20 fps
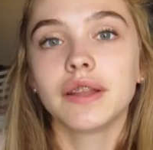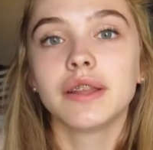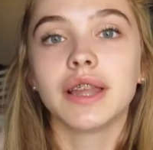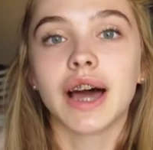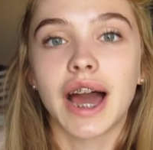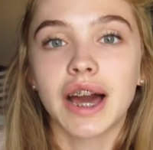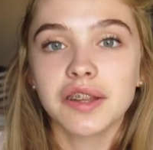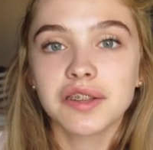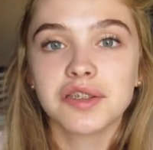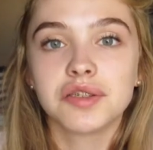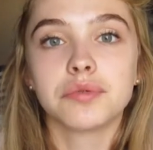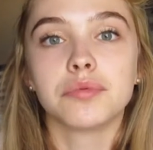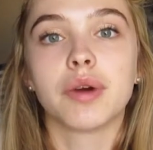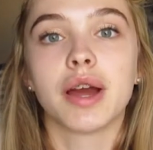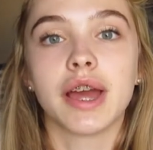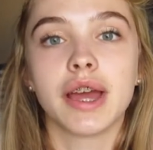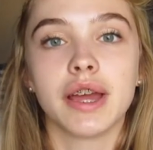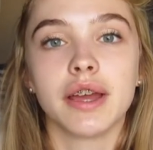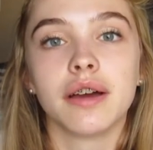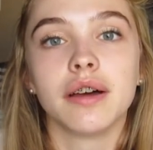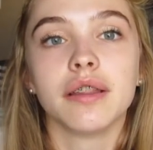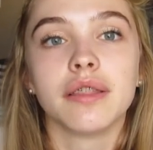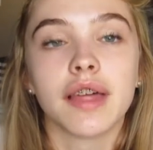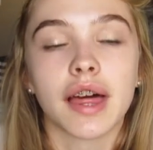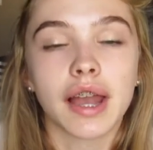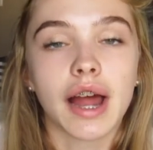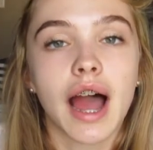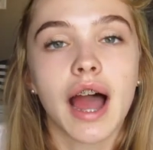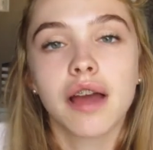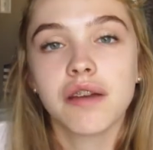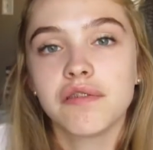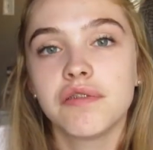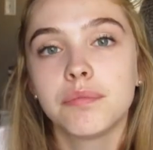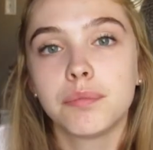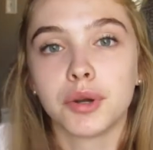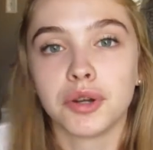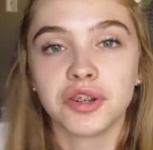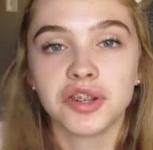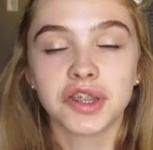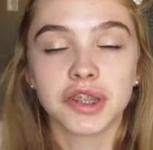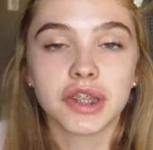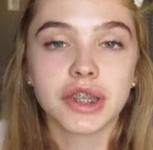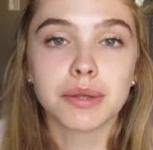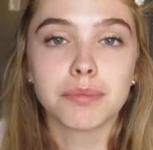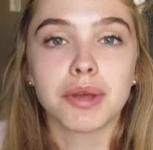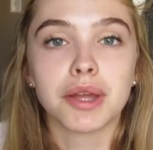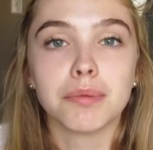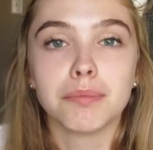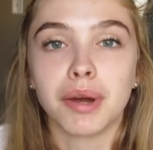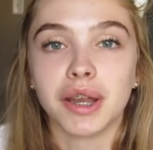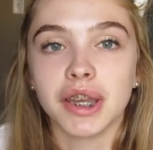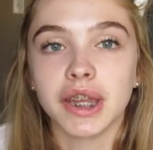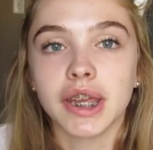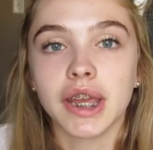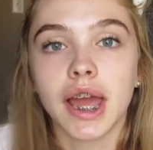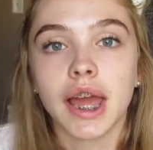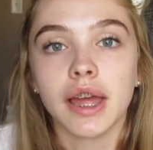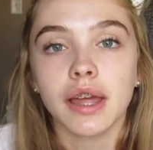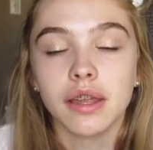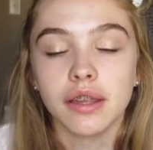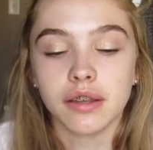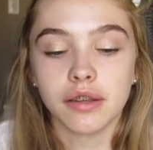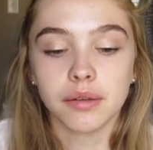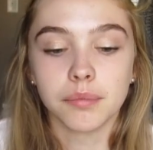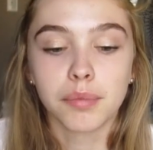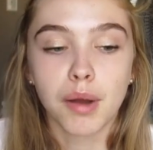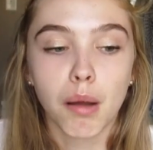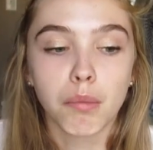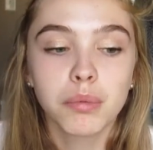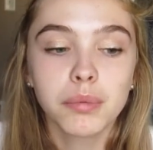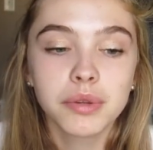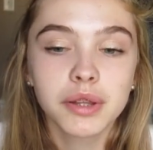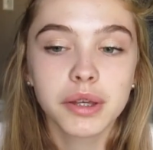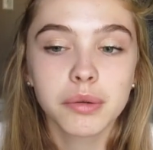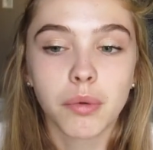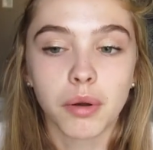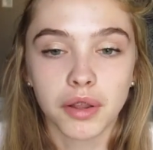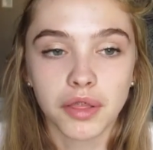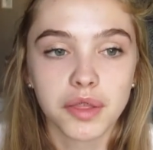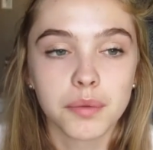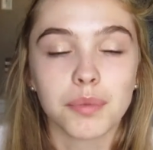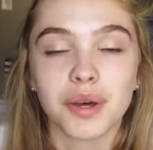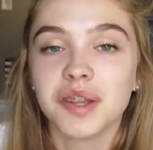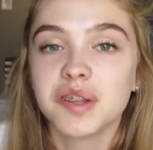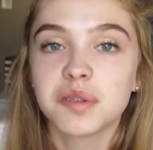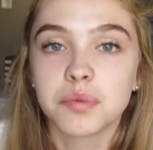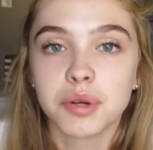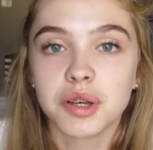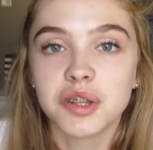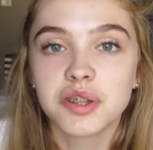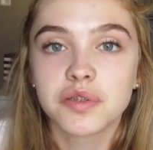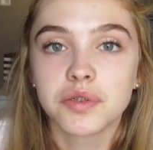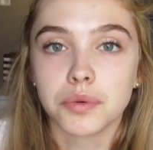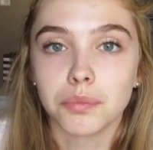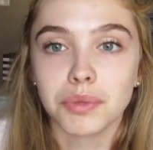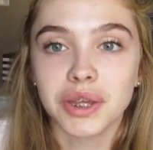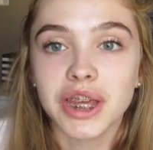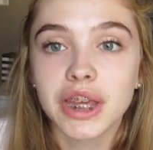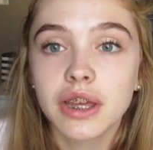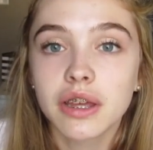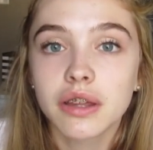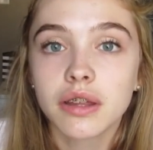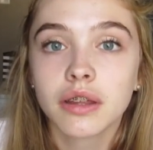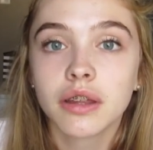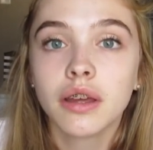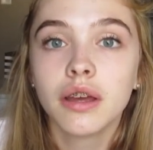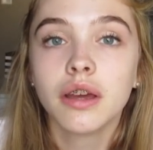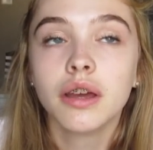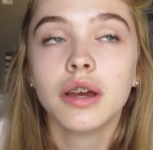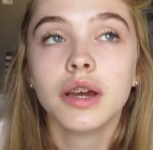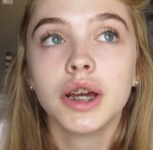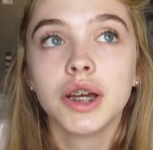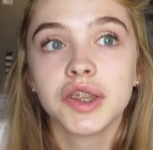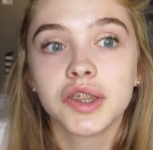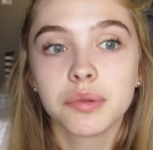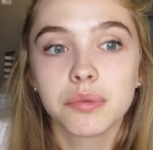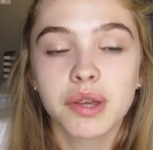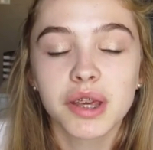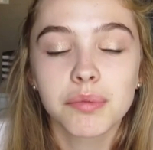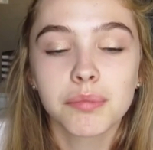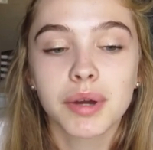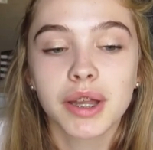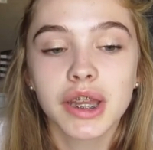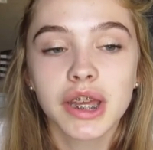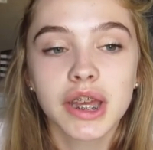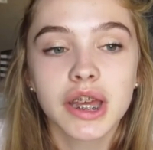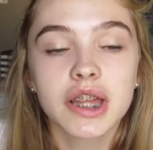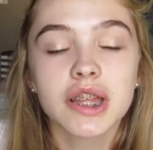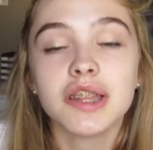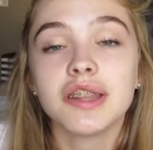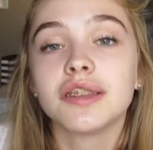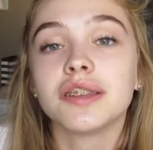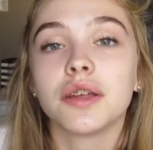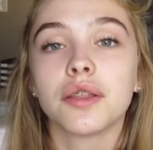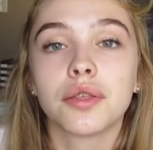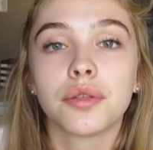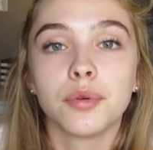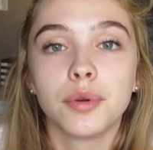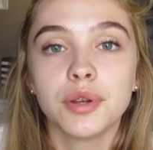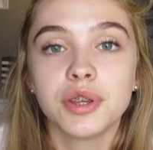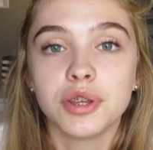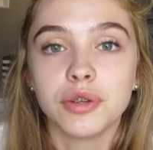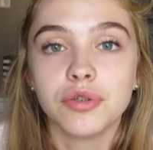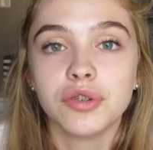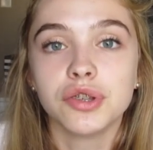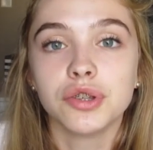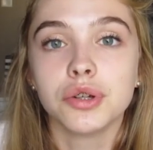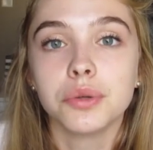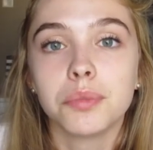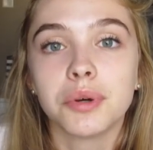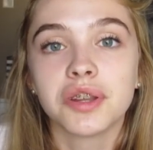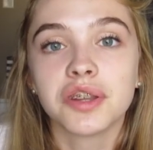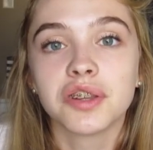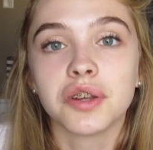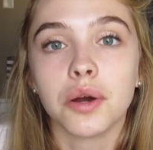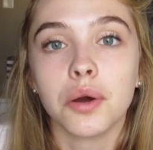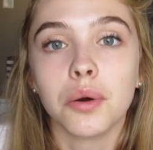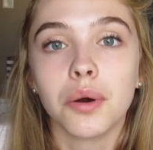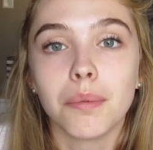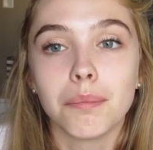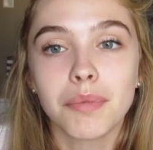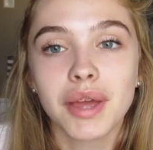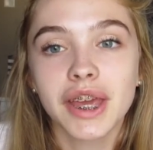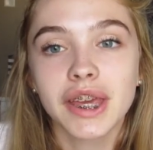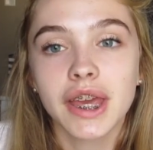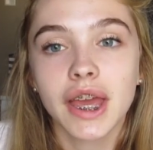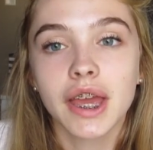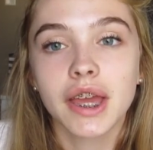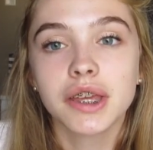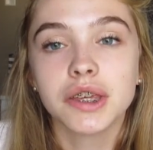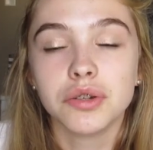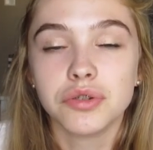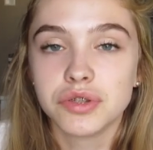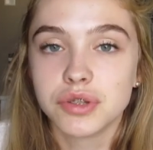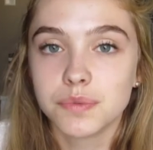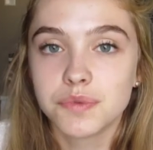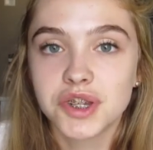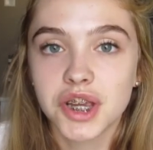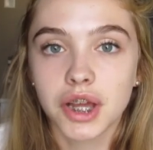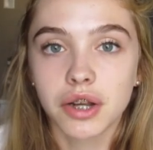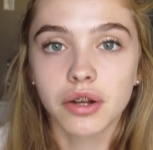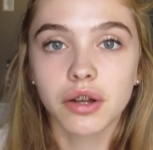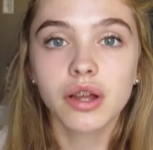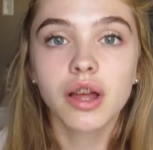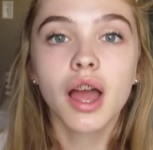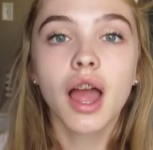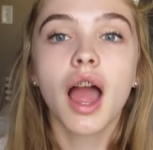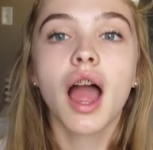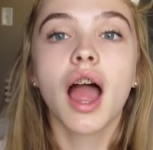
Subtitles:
last way that I've personally made money, and probably one of the best ways for me to make money, is through YouTube. So make a YouTube channel